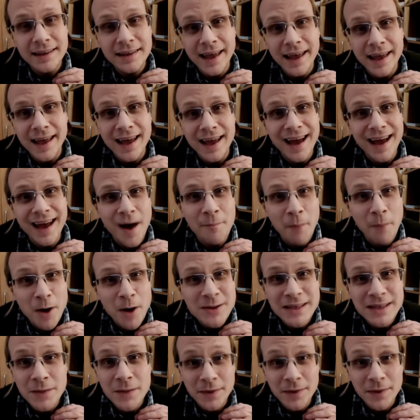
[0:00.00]
they're
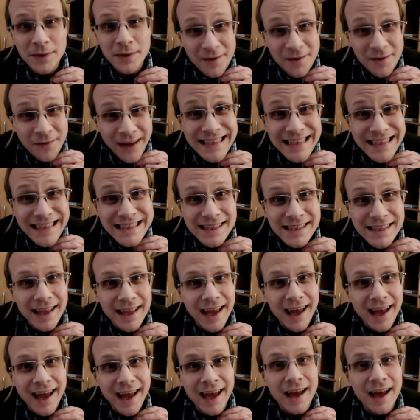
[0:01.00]
emoting with their face,
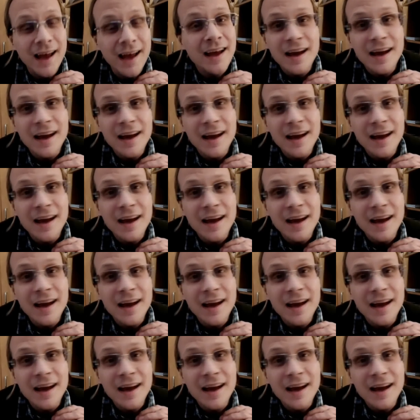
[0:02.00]
they're